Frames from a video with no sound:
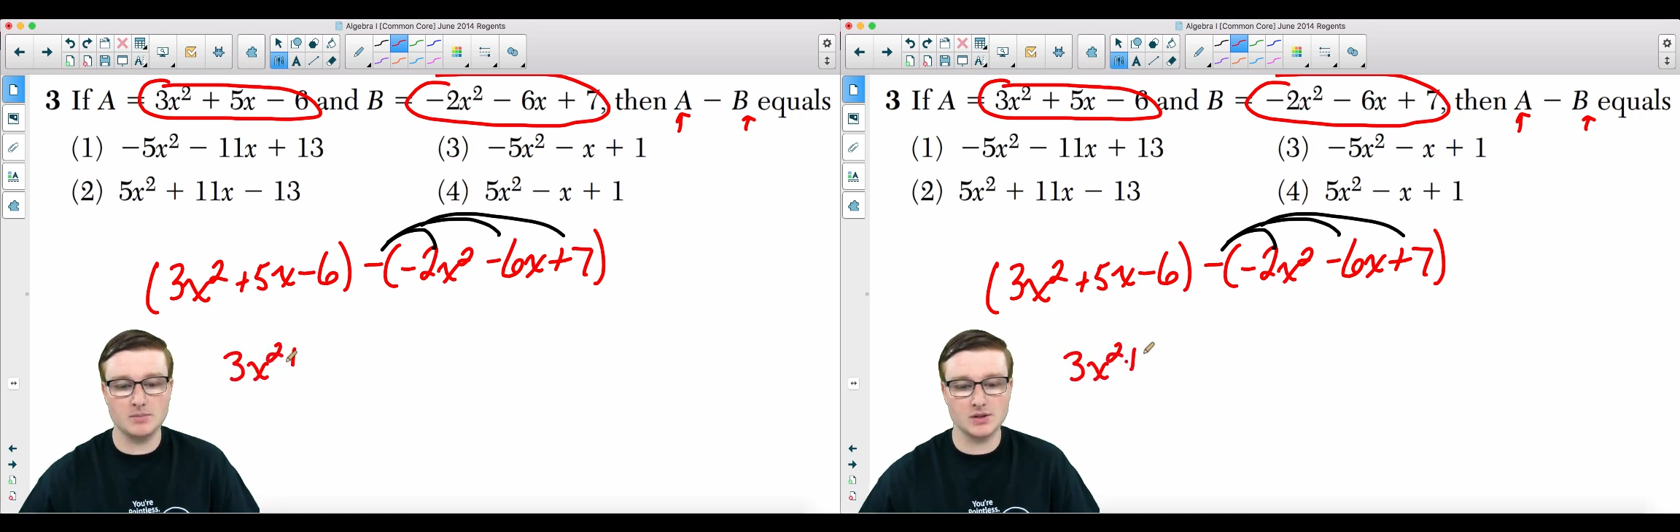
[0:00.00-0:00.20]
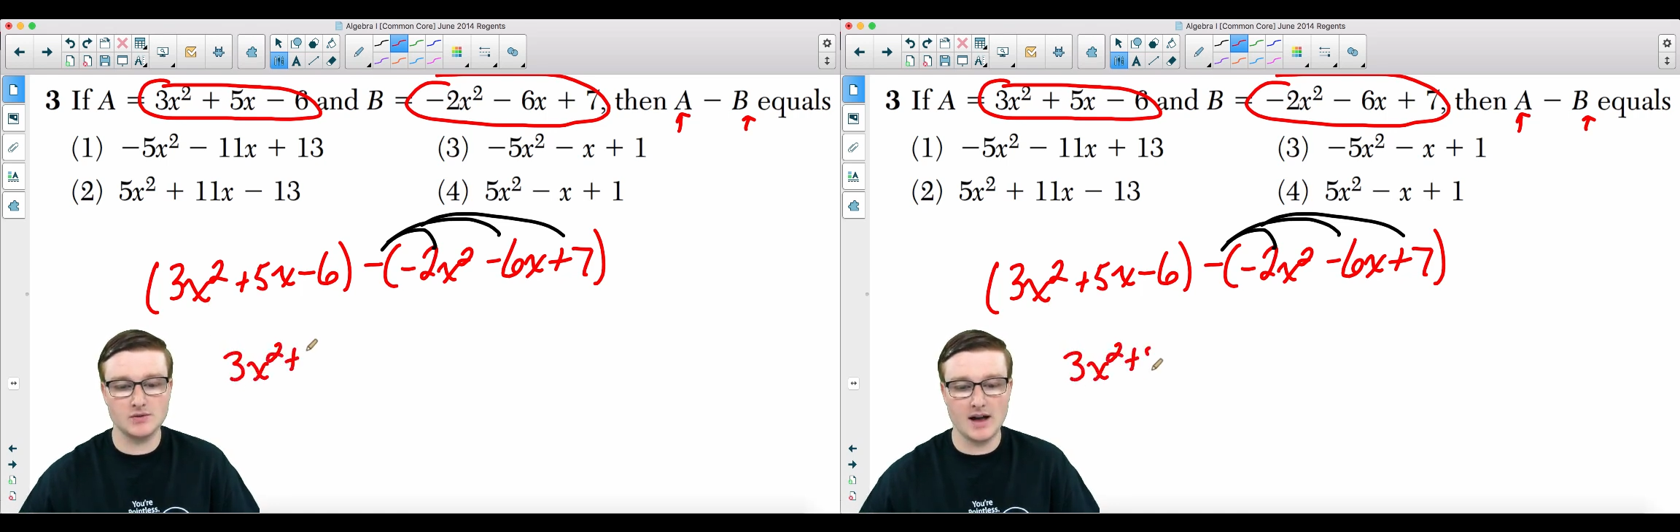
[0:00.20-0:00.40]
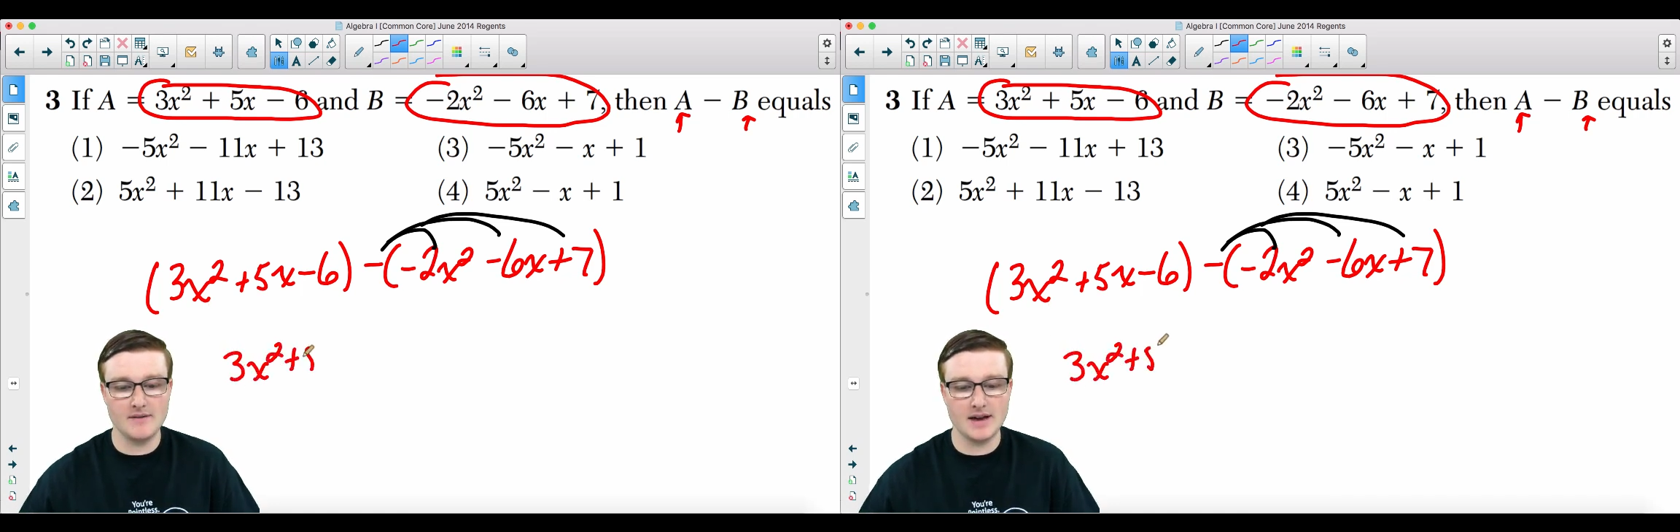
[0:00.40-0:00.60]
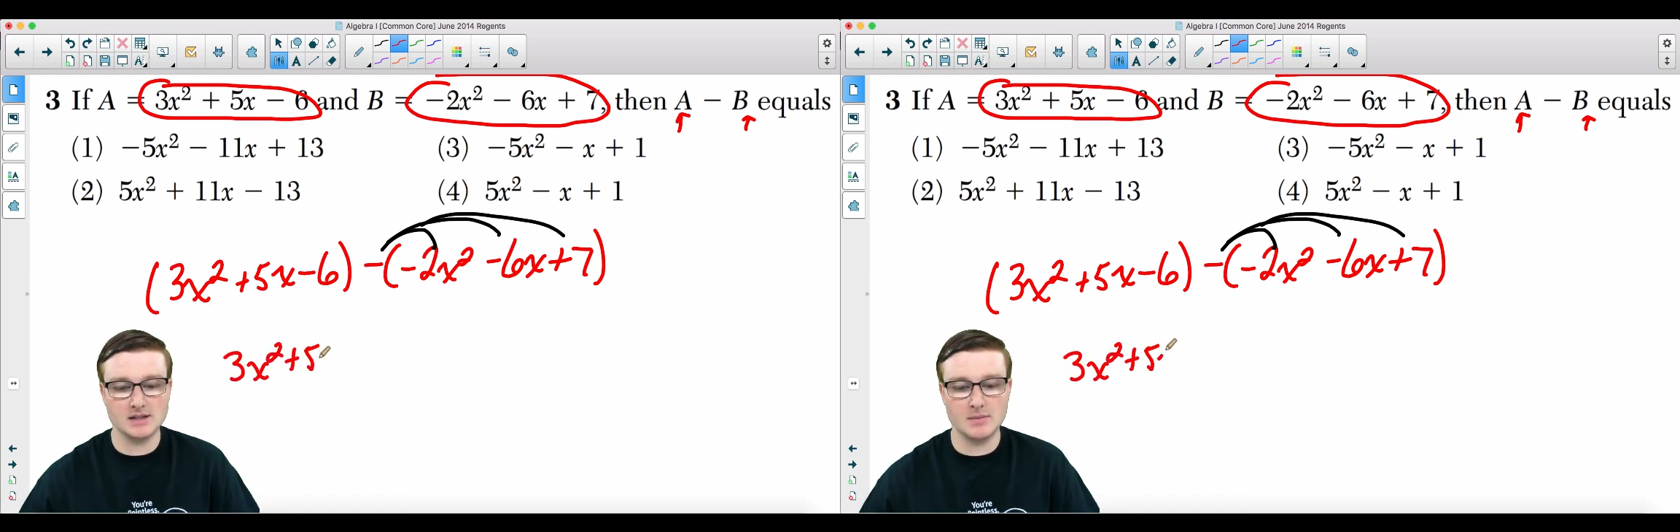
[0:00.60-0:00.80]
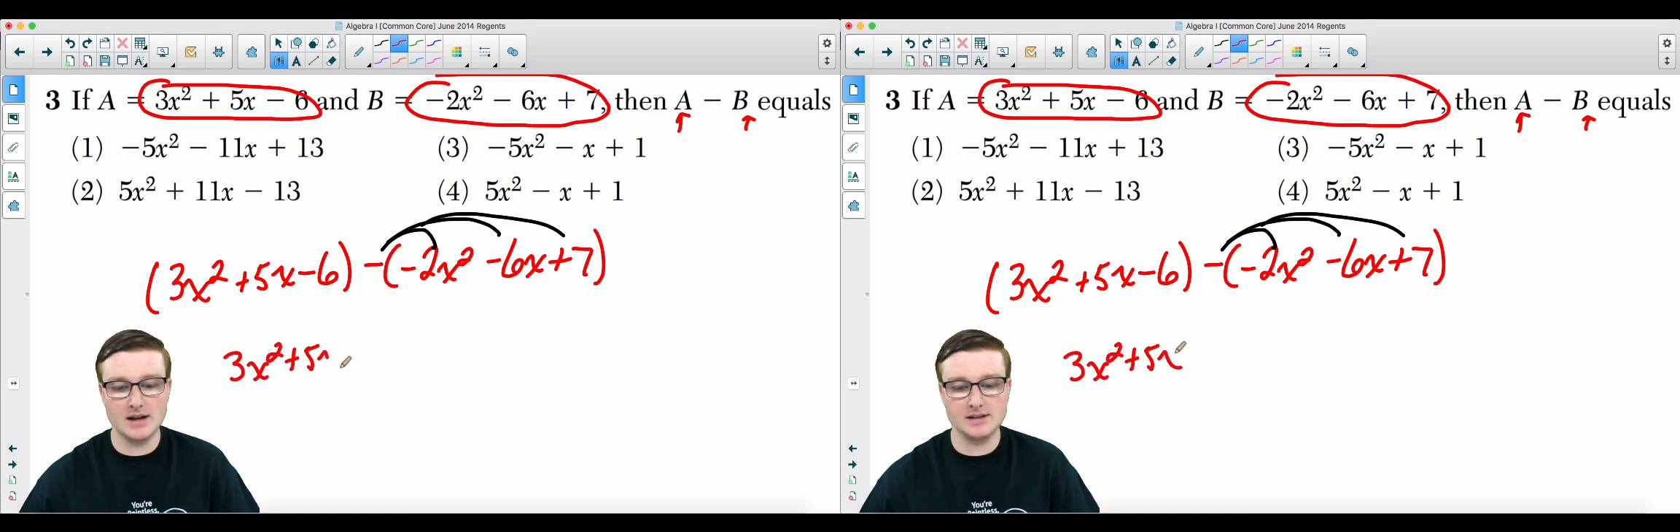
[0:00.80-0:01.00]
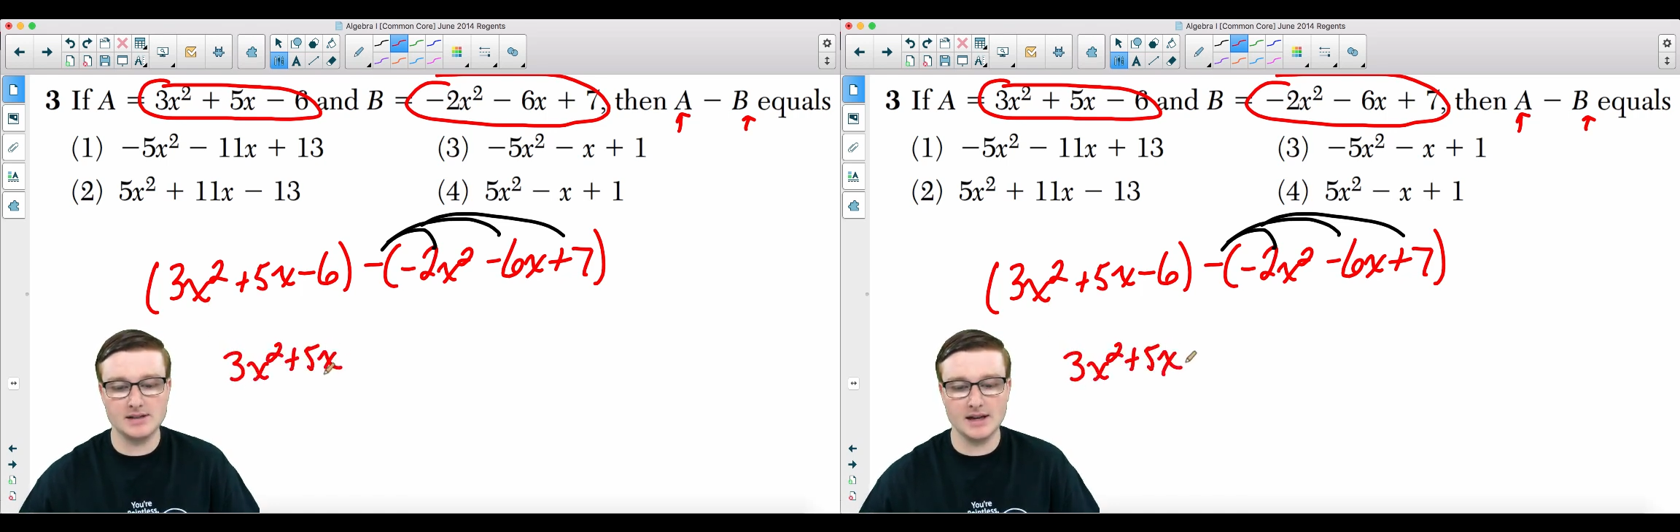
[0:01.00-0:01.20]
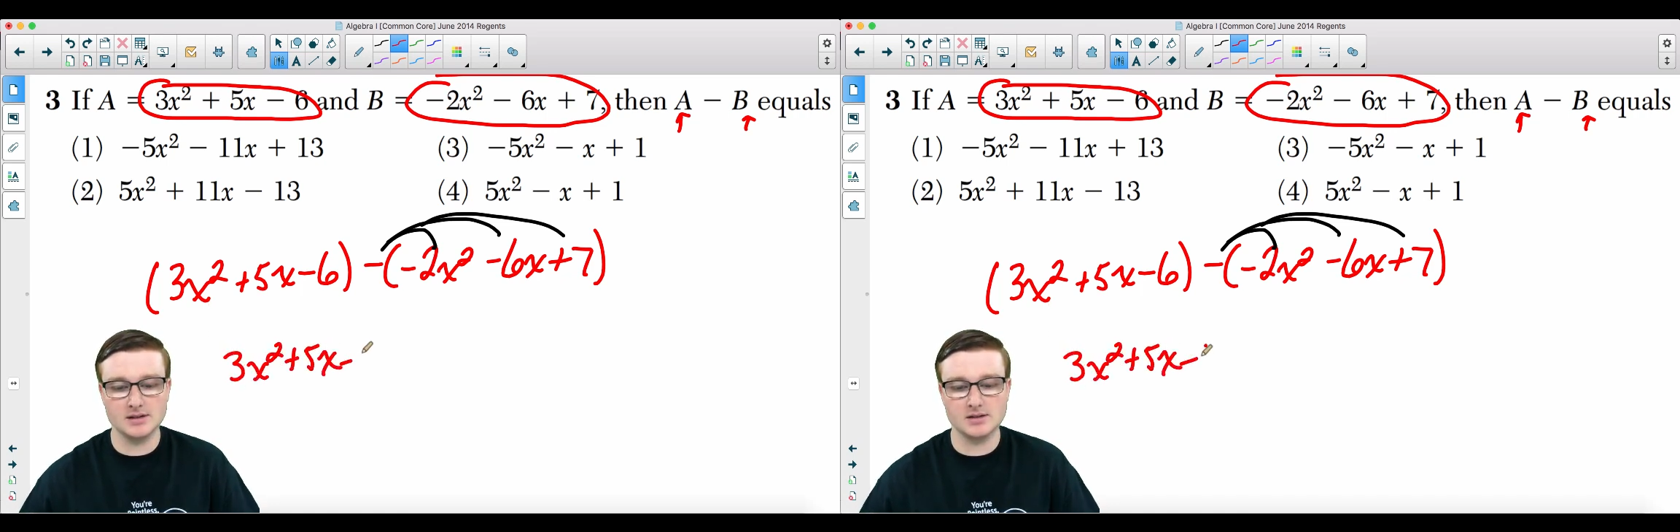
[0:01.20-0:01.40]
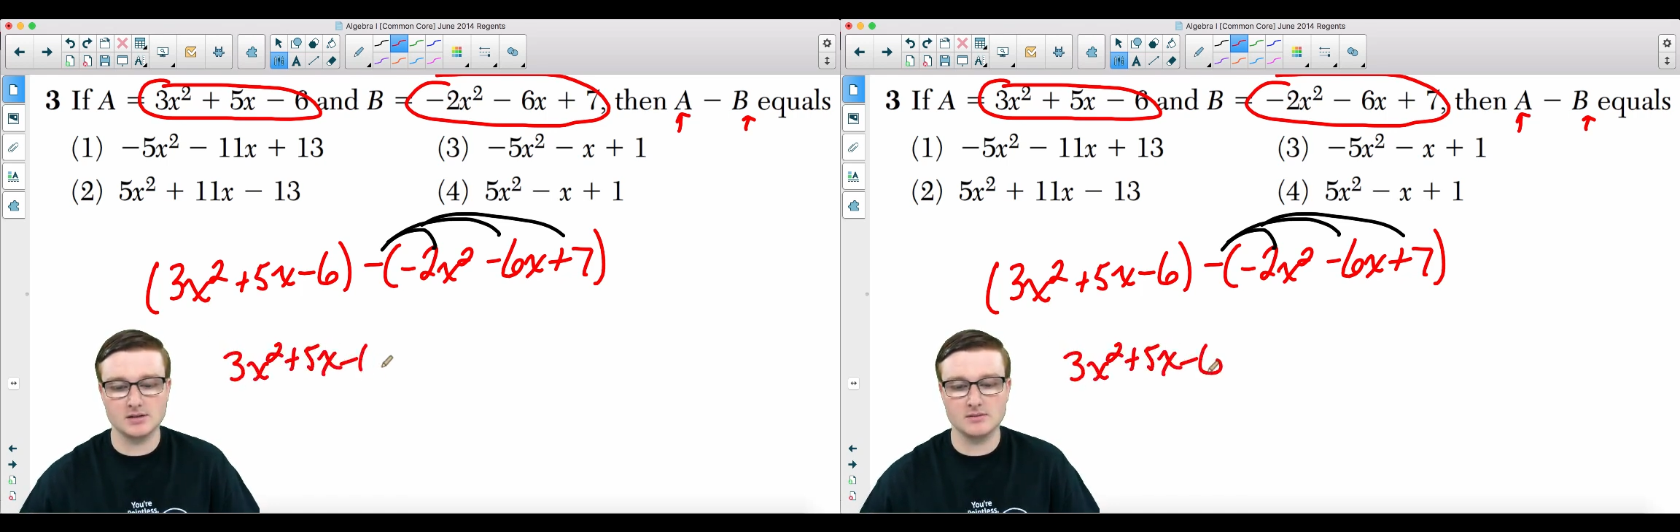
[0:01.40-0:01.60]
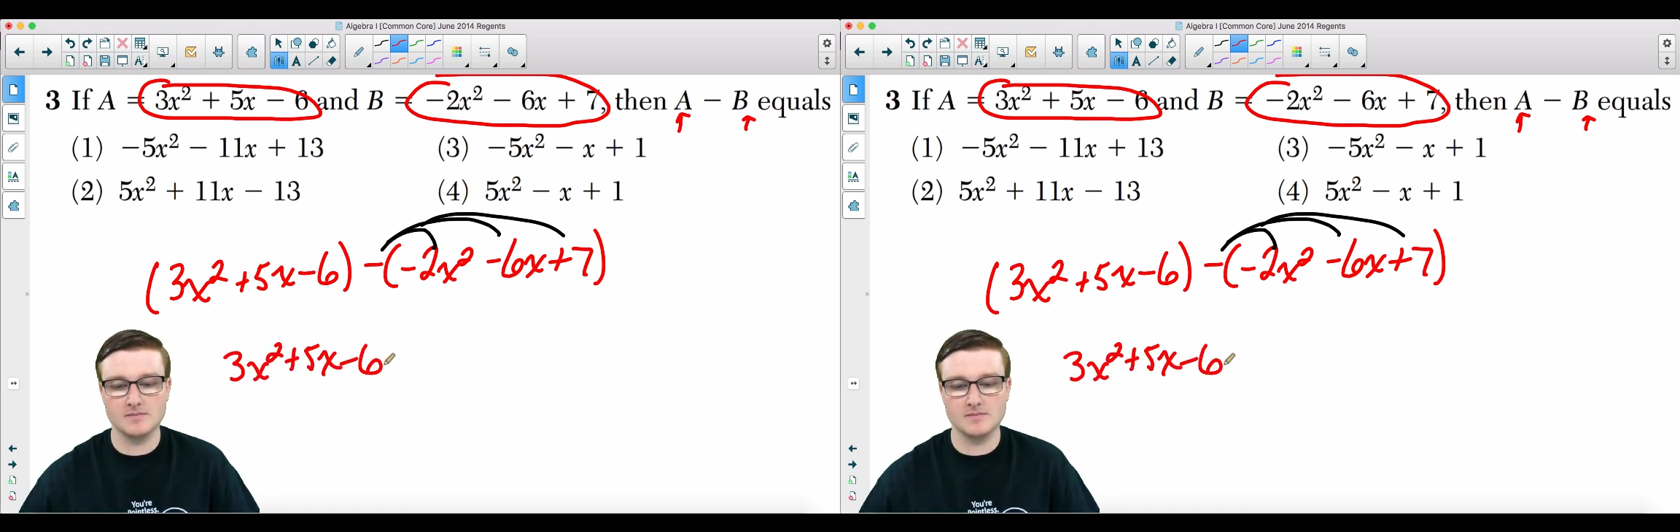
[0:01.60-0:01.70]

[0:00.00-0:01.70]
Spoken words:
plus 5x minus 6